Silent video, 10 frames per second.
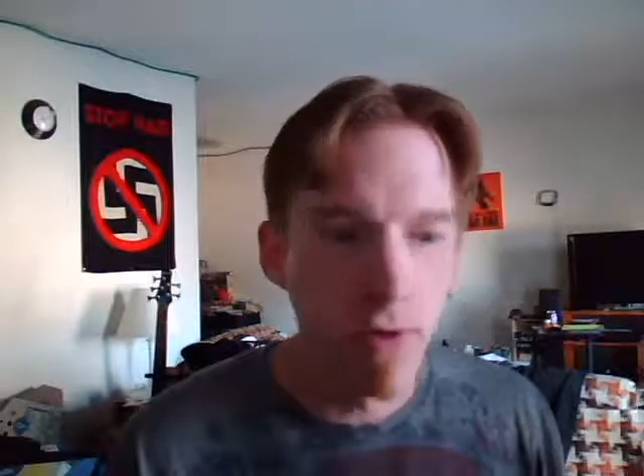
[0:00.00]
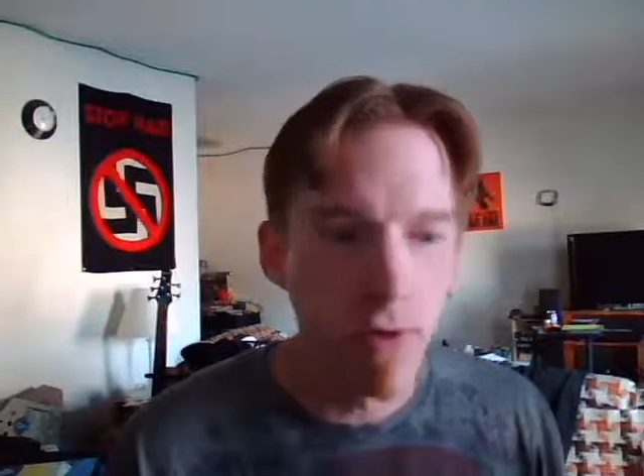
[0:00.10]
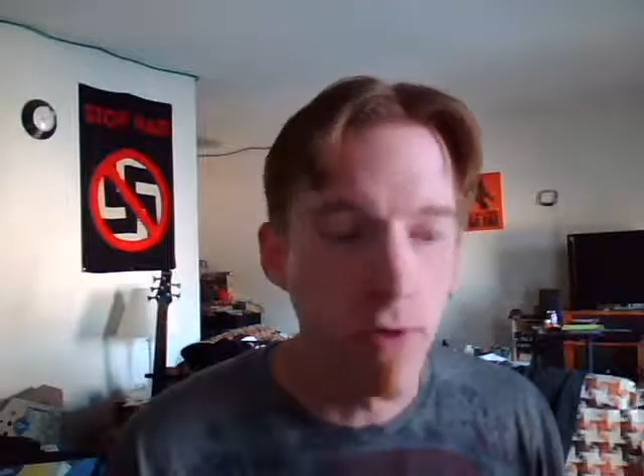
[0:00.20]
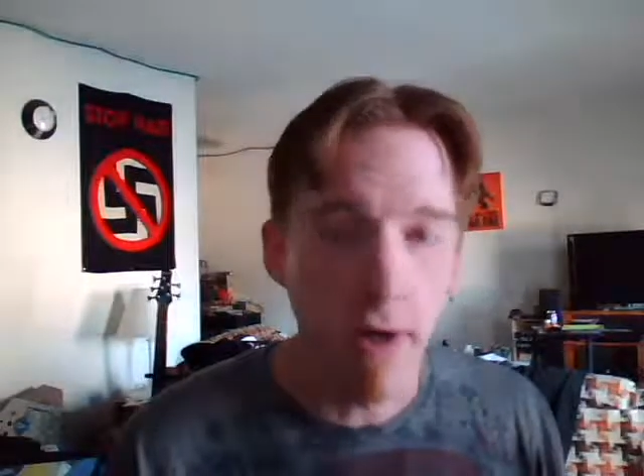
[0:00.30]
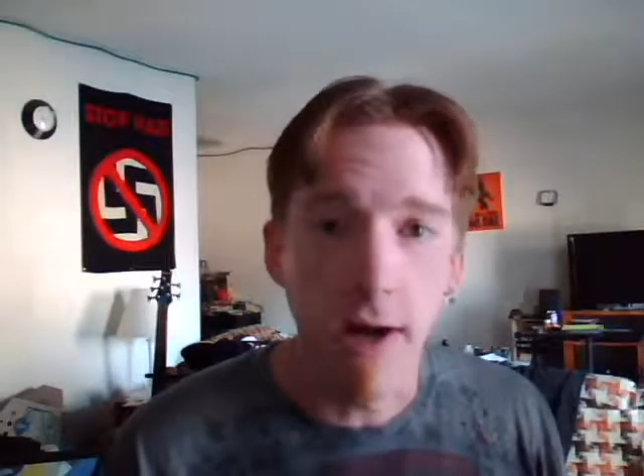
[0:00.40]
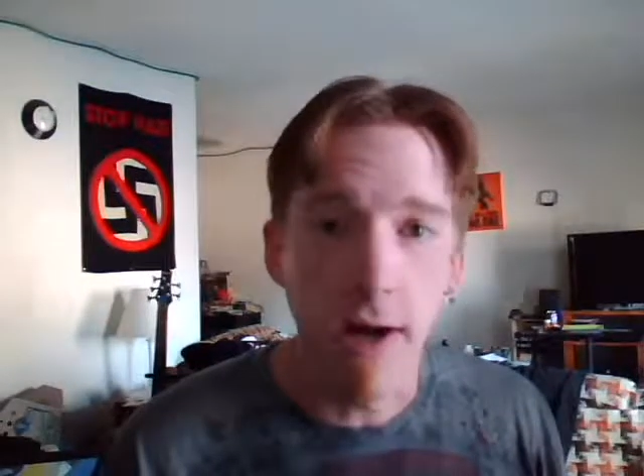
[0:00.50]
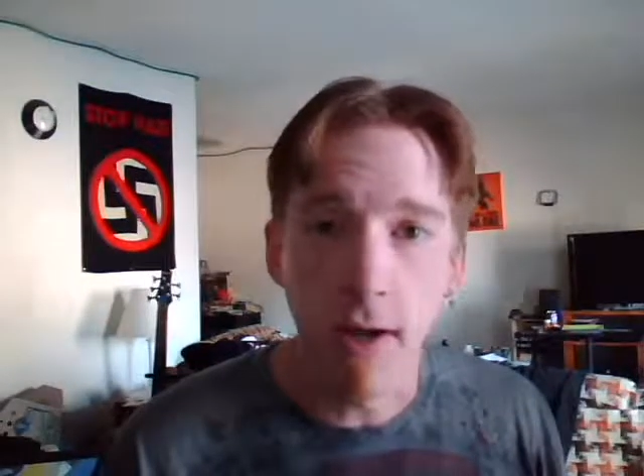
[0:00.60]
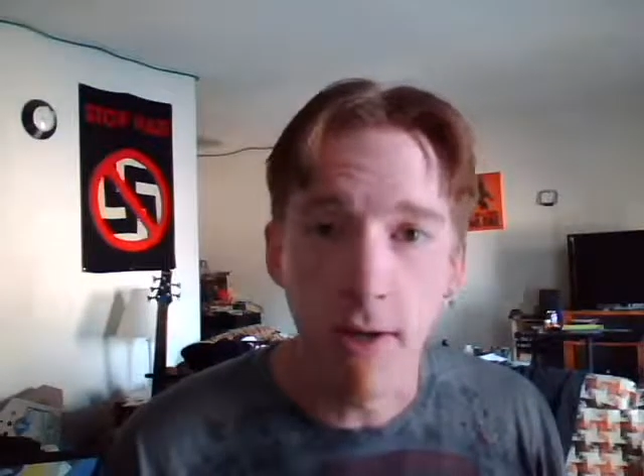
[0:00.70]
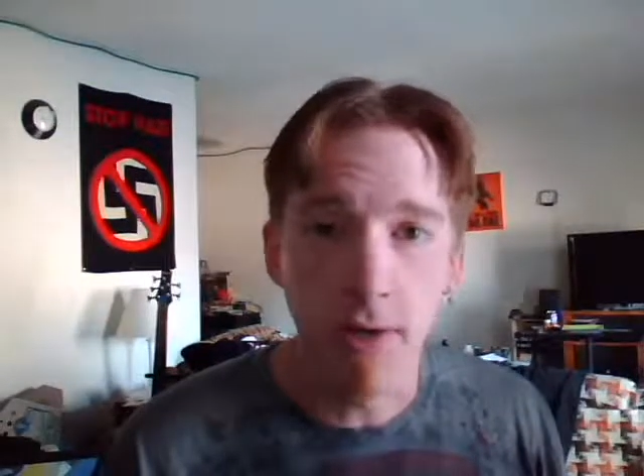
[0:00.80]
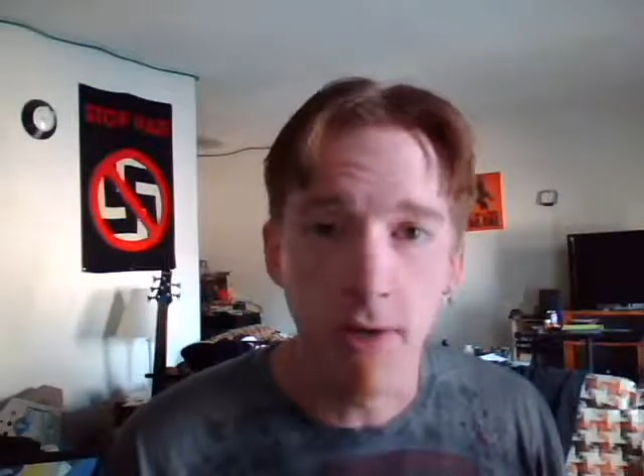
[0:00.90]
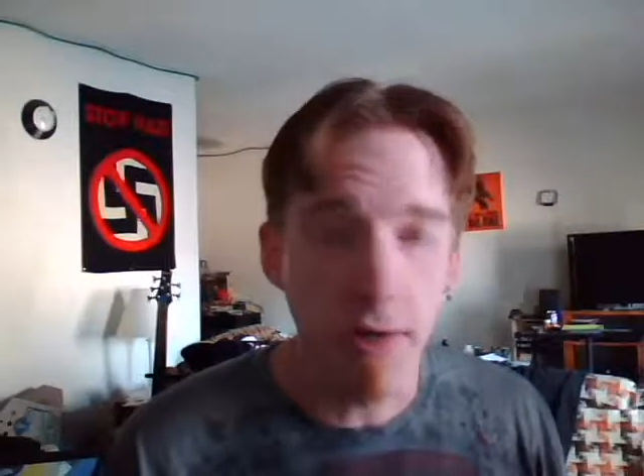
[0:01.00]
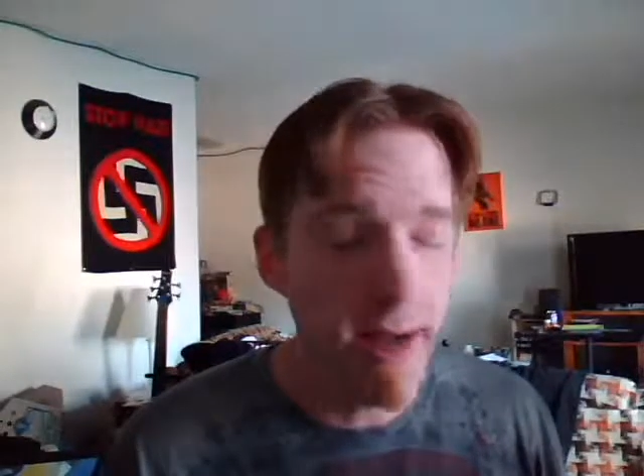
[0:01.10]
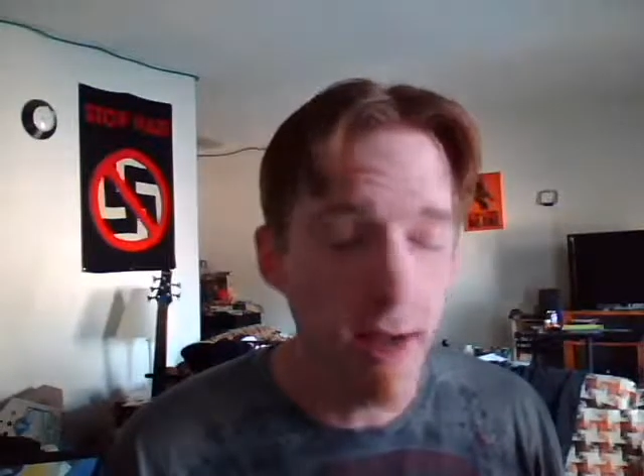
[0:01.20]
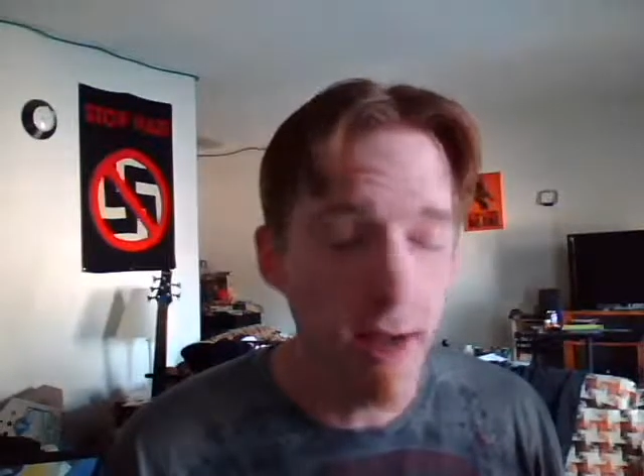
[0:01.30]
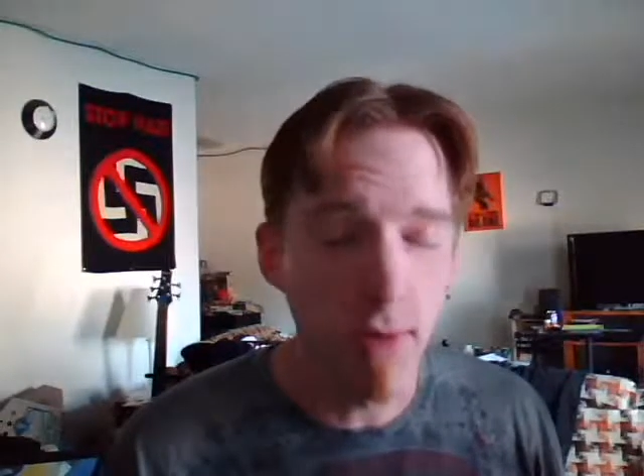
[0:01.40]
to narcotics or
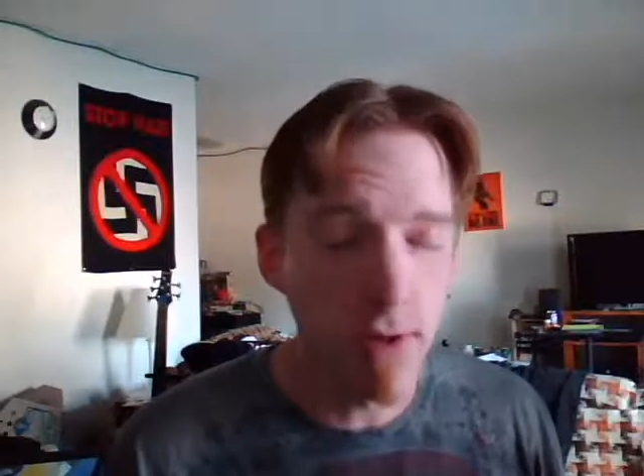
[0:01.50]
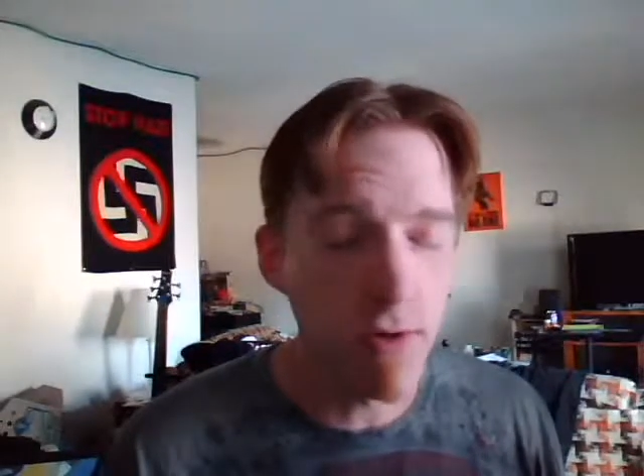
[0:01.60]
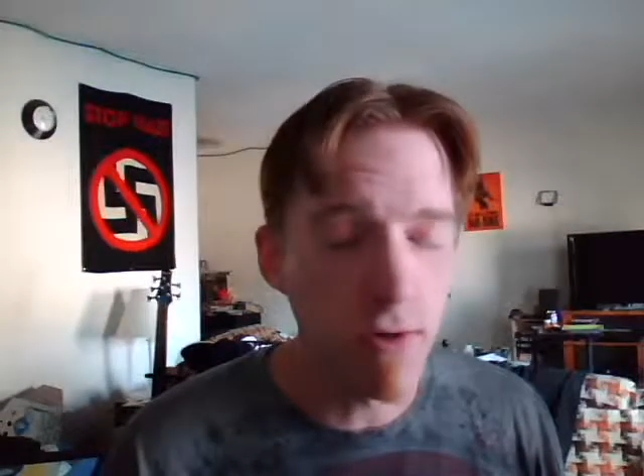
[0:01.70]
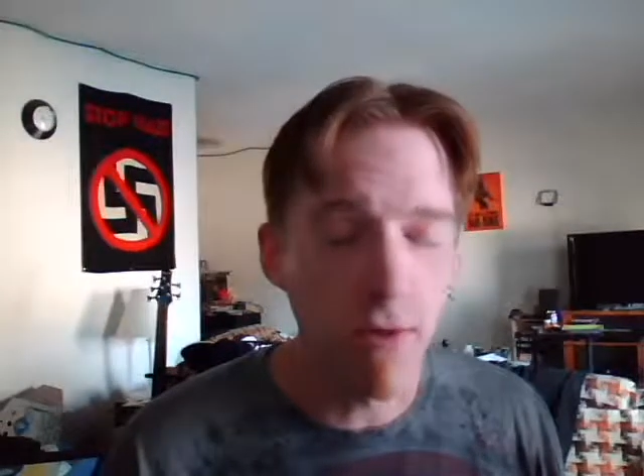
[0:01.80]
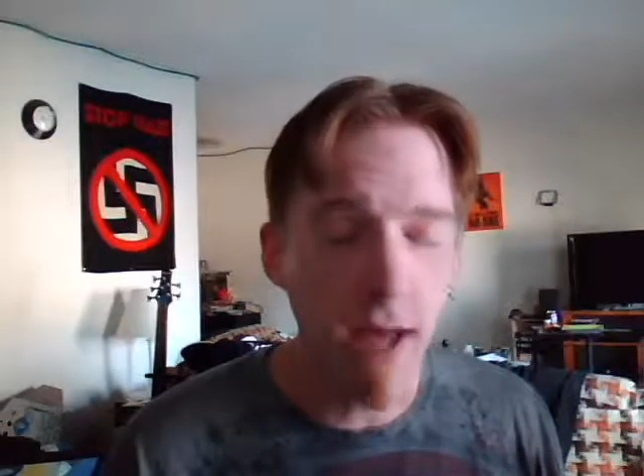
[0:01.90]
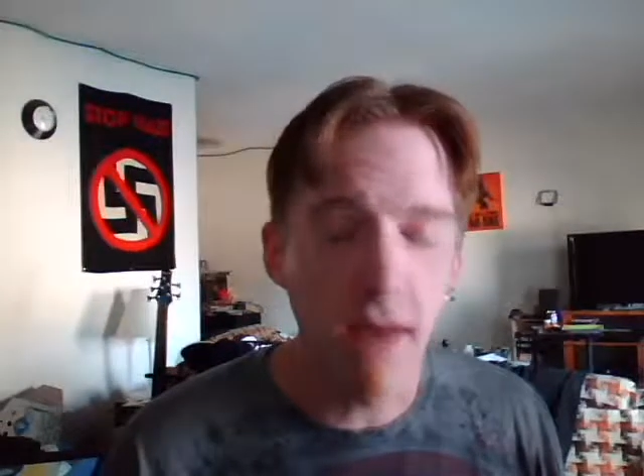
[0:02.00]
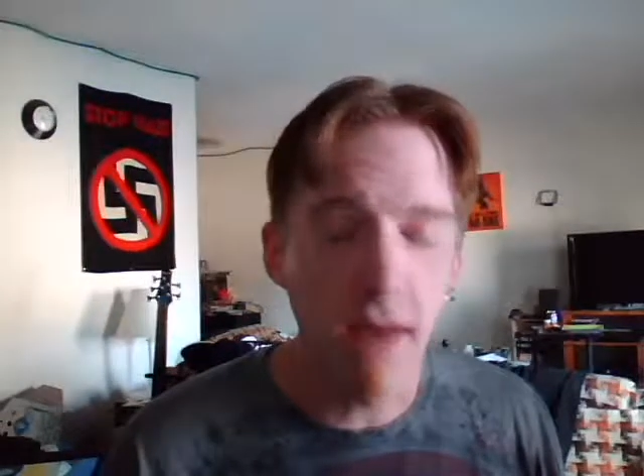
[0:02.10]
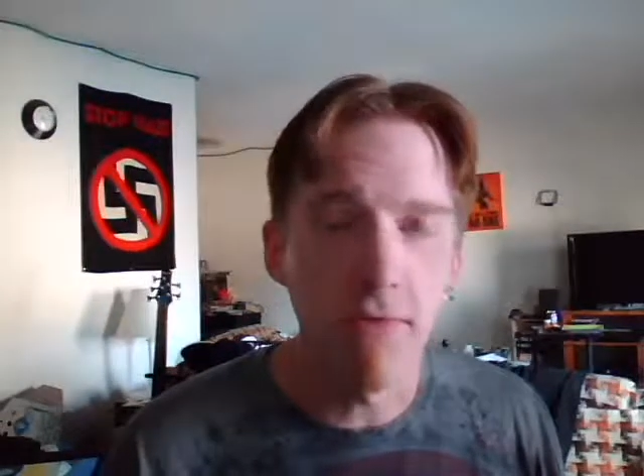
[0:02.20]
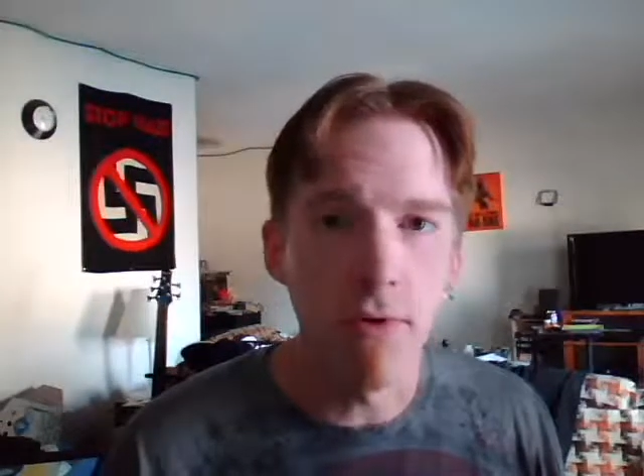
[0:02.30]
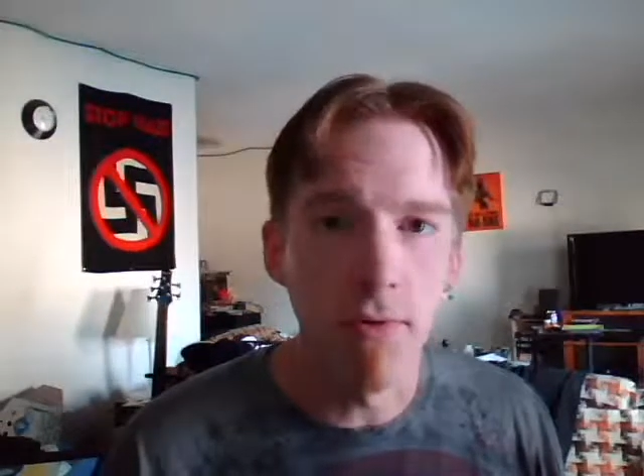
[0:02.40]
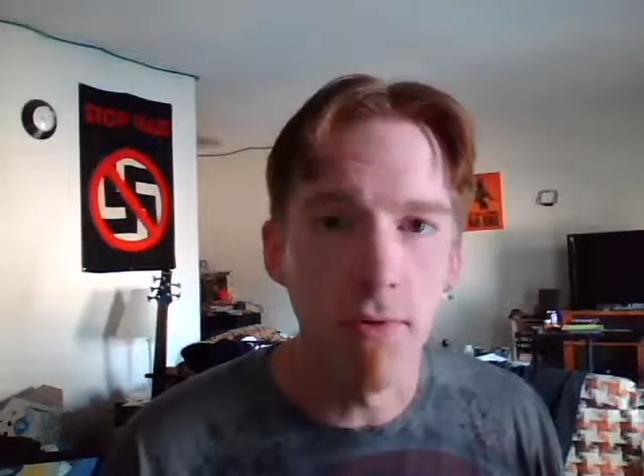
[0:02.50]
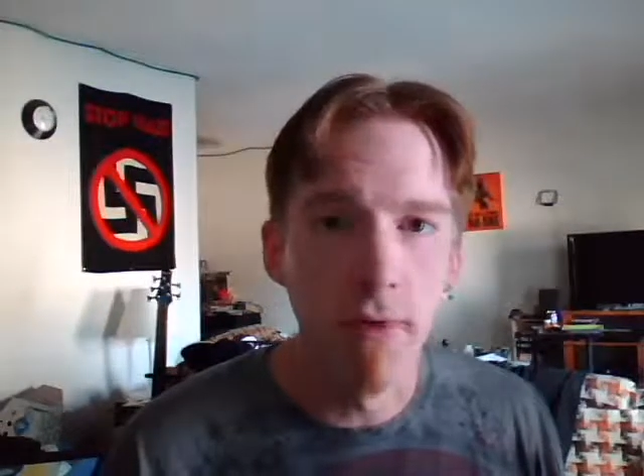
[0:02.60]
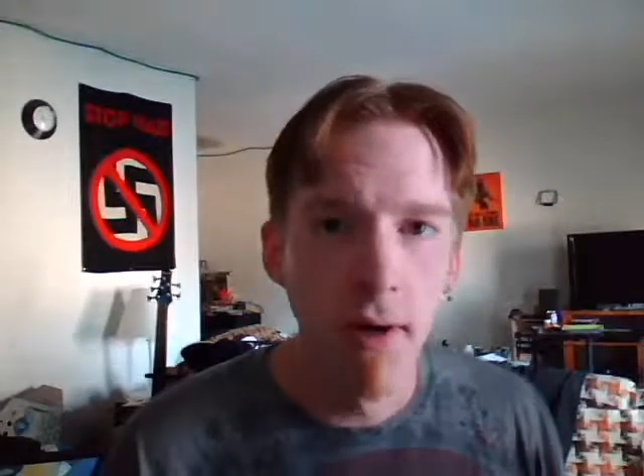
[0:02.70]
cannabis or what have you